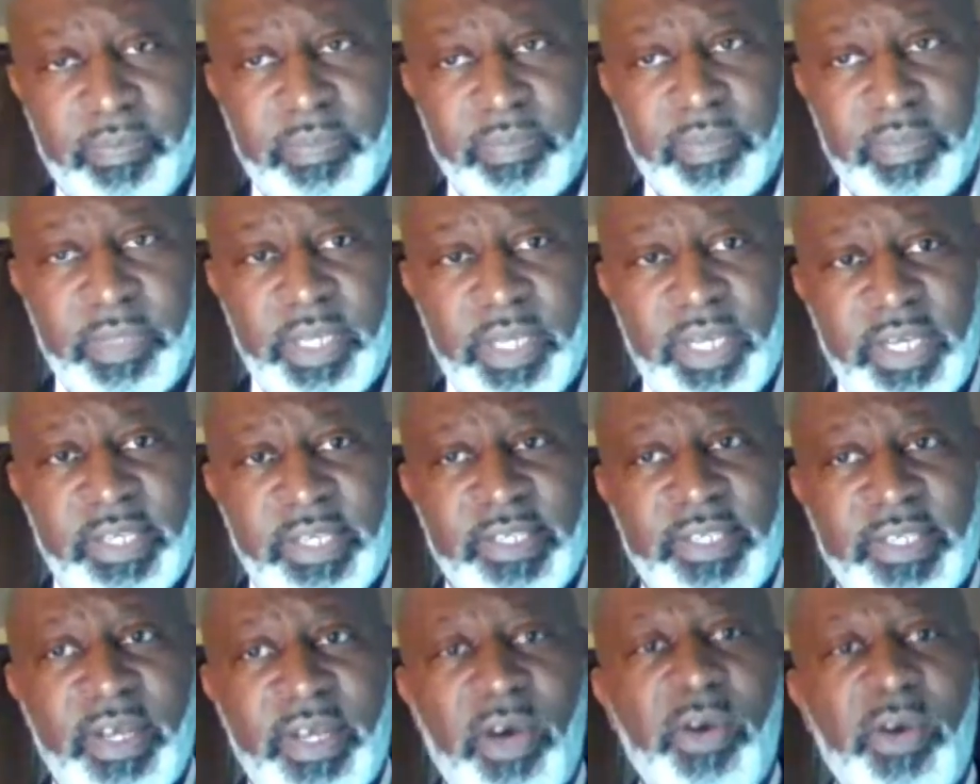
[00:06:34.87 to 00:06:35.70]
So
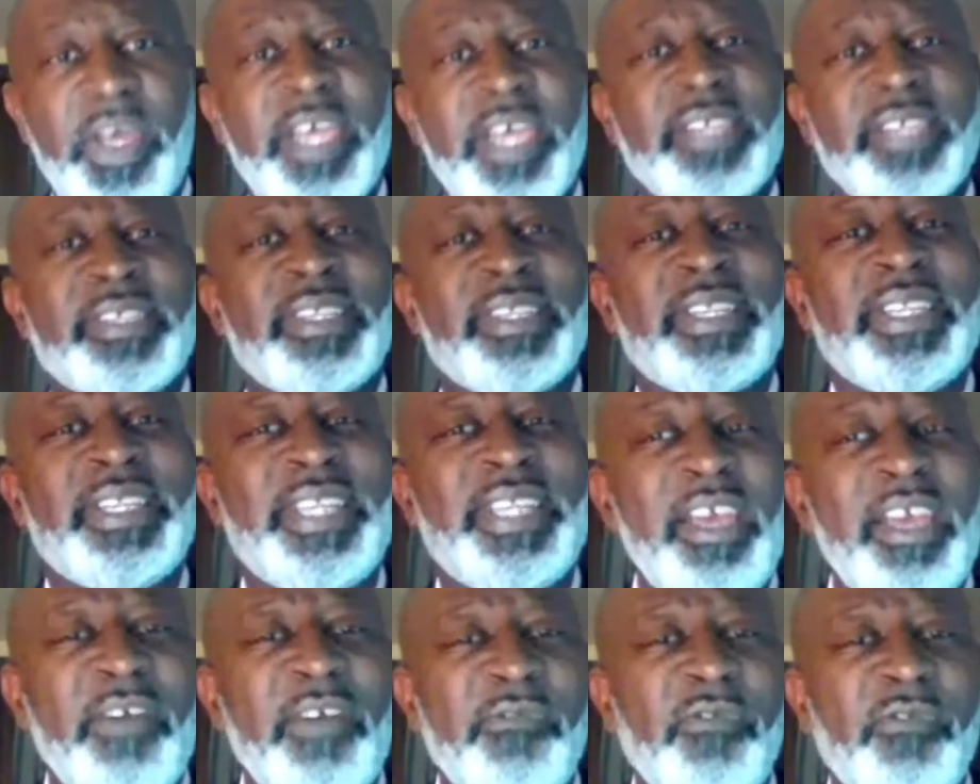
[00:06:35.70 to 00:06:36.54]
it's
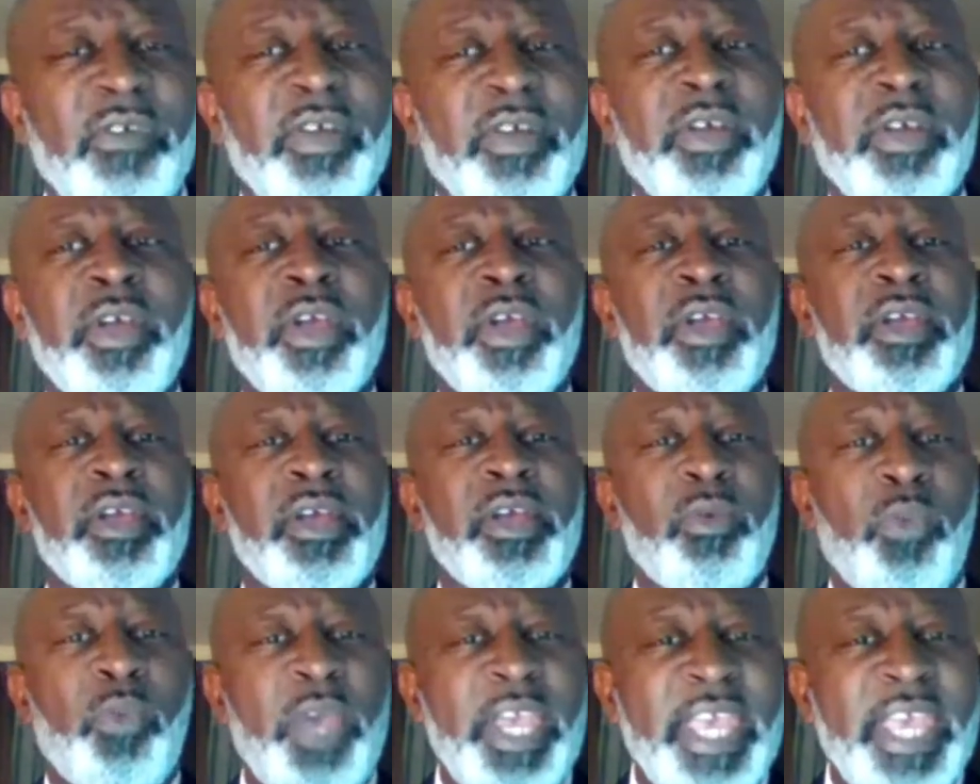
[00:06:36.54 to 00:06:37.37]
different we
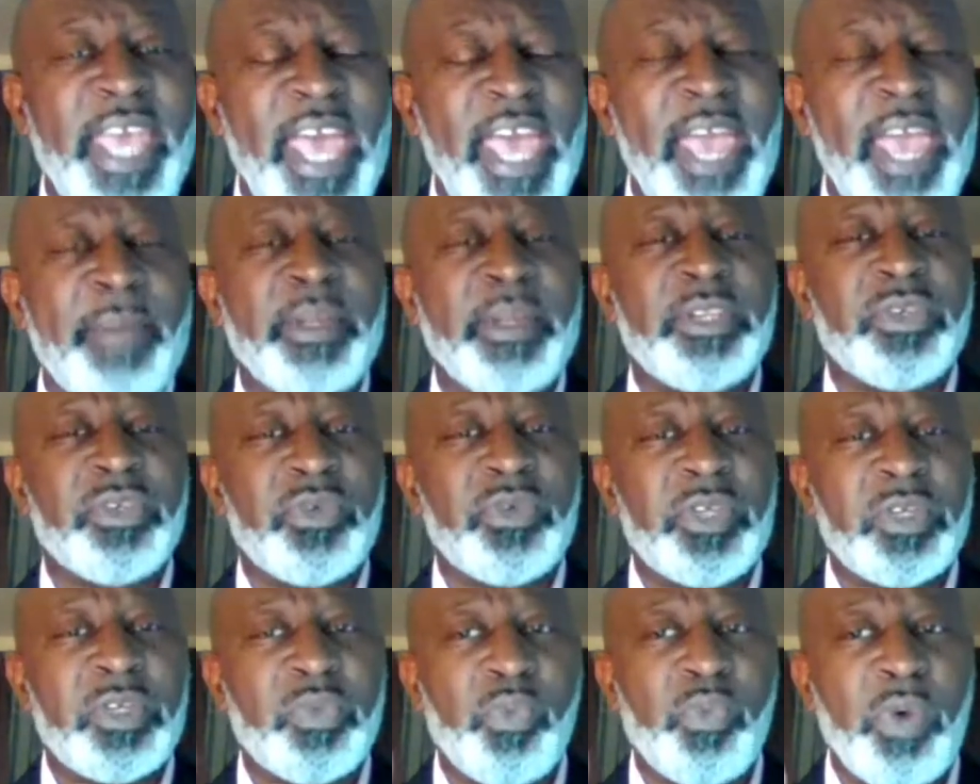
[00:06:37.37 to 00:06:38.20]
came into this
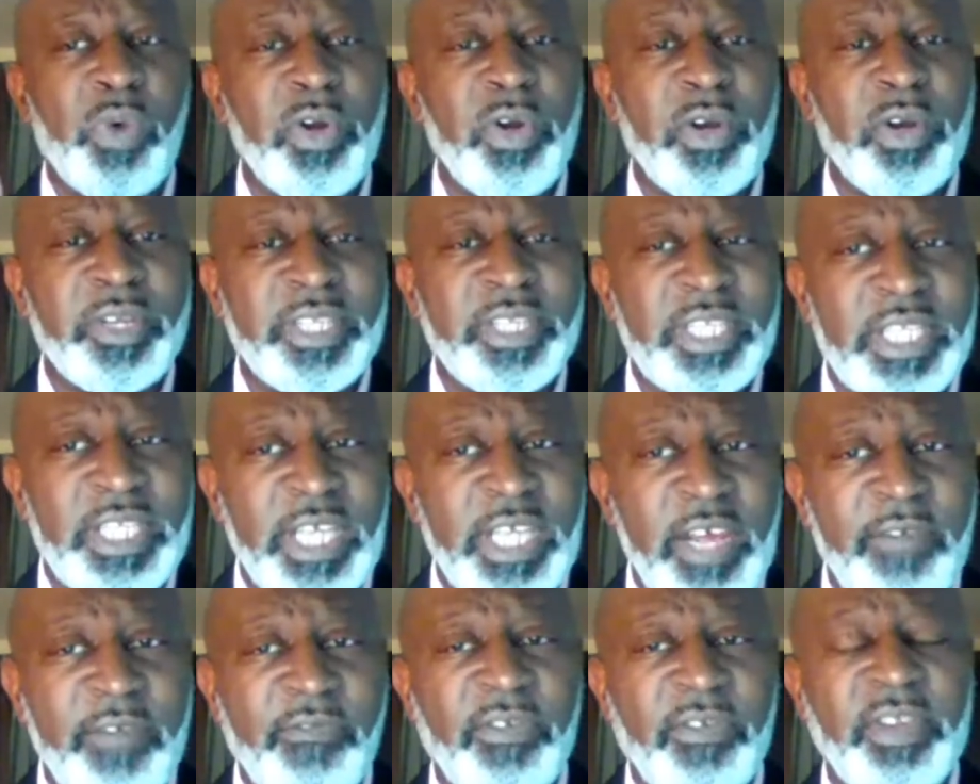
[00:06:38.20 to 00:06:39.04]
world
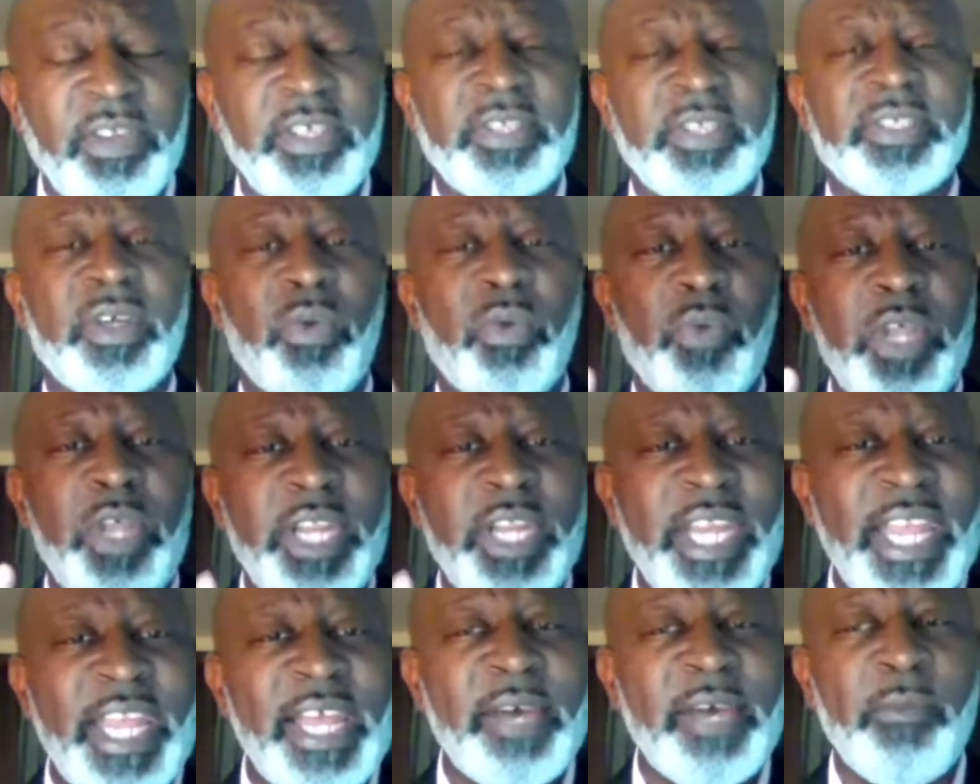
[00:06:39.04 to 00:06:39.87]
differently, so we
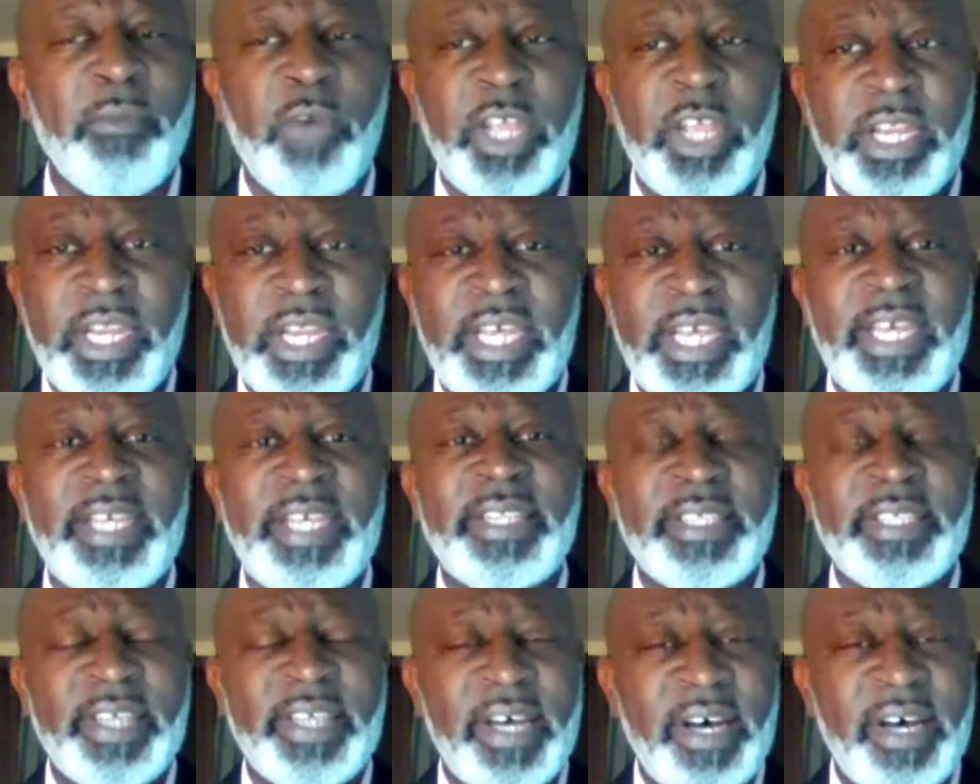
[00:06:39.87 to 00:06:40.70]
ne- we need to
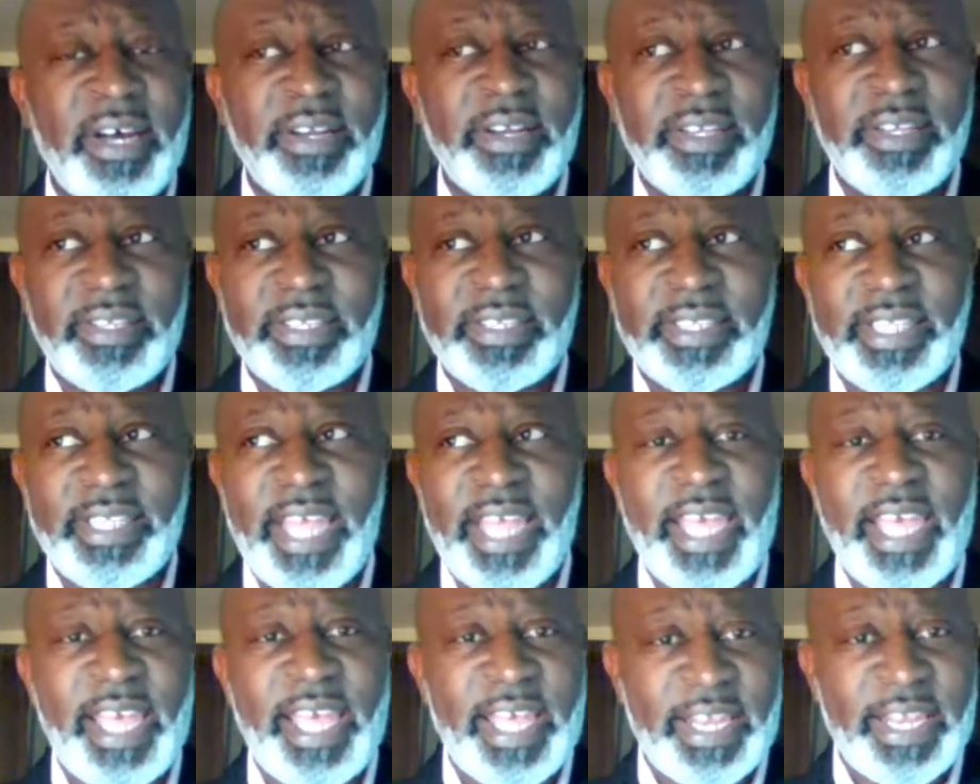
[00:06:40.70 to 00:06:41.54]

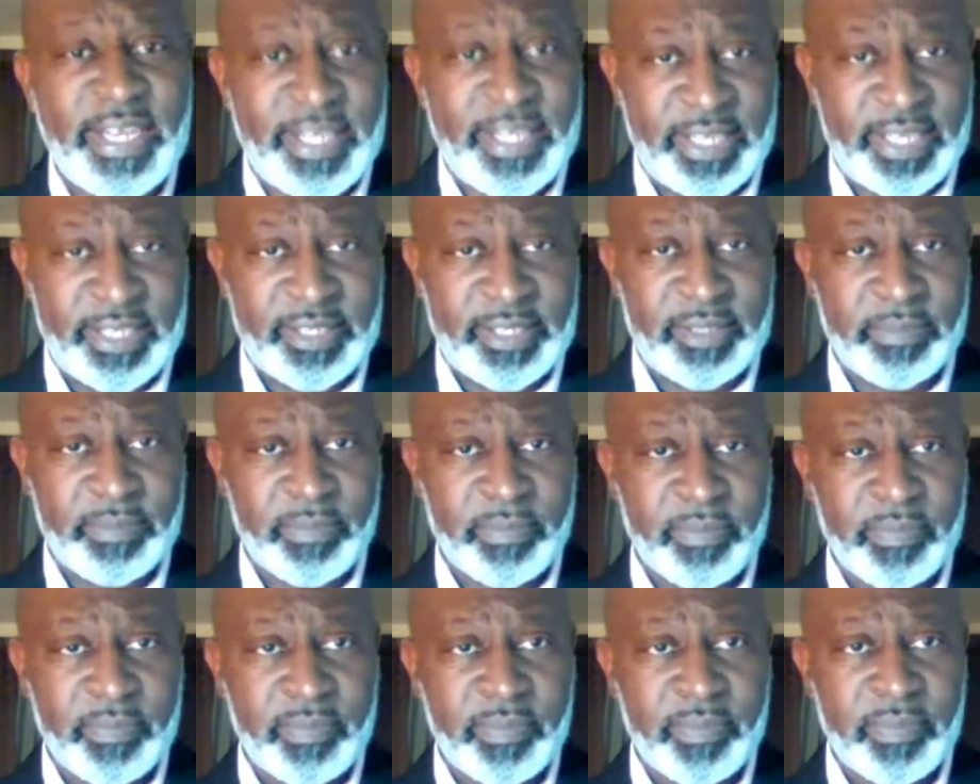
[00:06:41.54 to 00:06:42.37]
understand this.
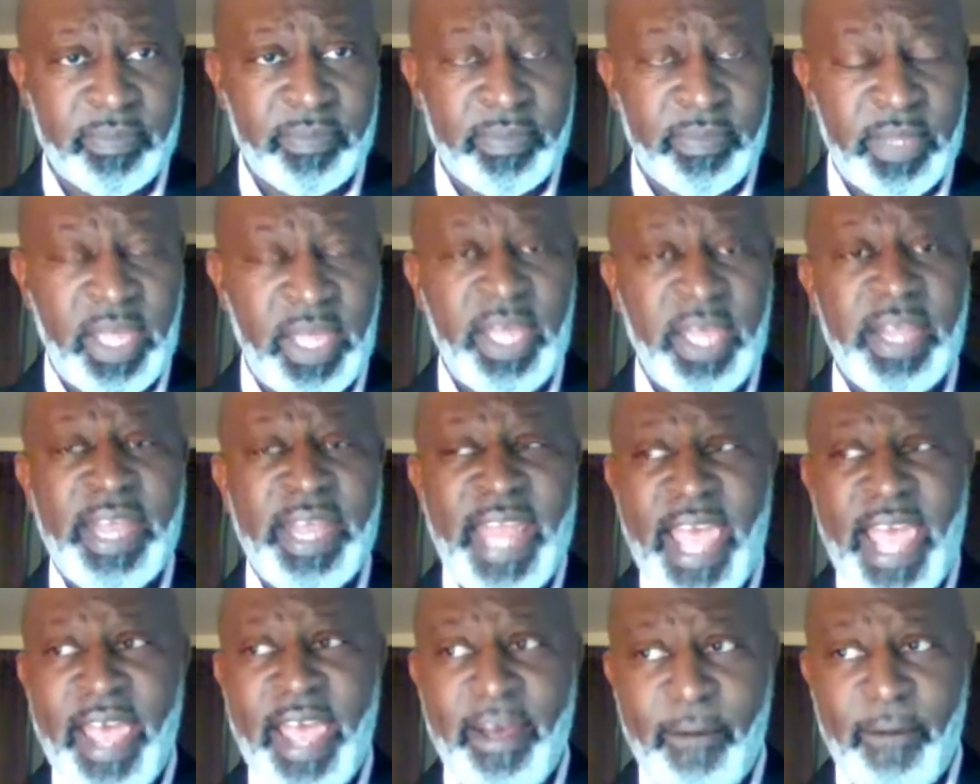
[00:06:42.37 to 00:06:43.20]

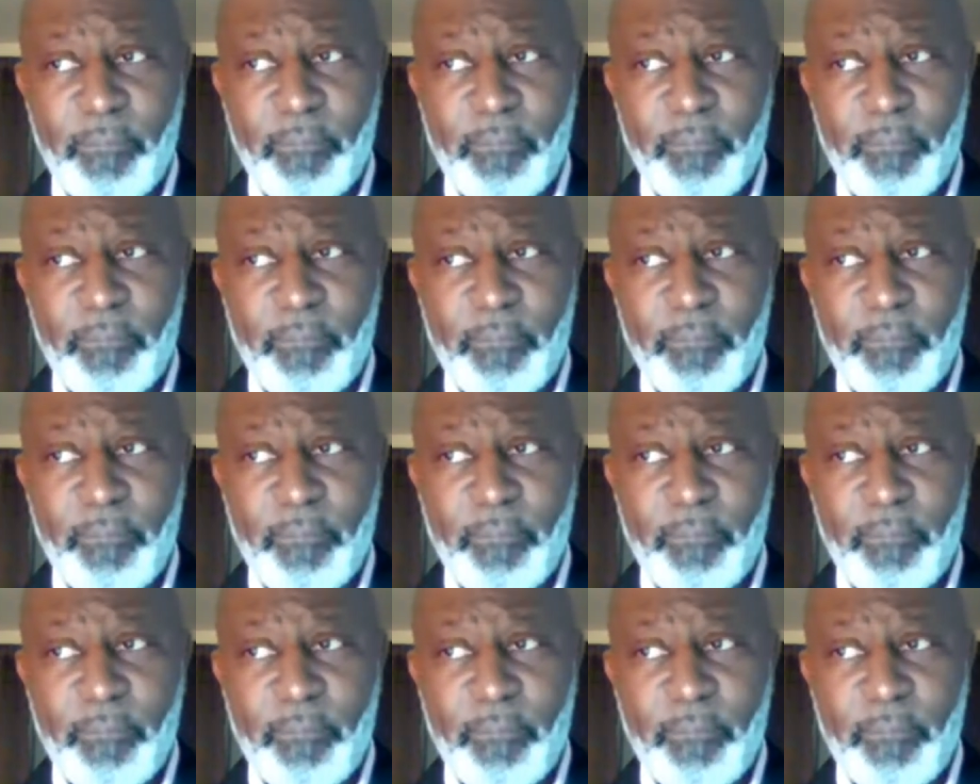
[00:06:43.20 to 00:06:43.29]
Now,